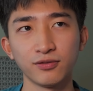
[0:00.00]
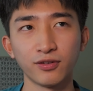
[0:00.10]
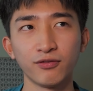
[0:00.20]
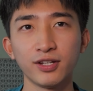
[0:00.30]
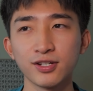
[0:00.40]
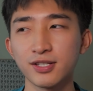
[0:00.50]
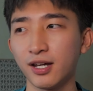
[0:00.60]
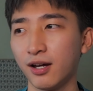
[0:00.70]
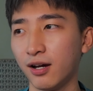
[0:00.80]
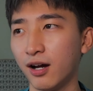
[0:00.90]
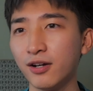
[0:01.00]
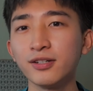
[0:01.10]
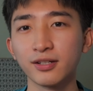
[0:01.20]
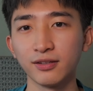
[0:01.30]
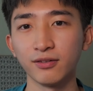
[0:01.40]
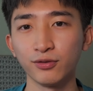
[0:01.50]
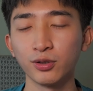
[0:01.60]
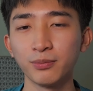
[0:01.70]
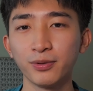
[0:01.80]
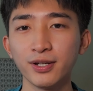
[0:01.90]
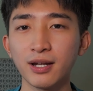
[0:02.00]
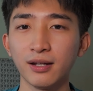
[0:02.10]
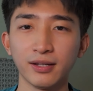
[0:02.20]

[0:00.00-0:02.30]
for videos that aren't the focal point,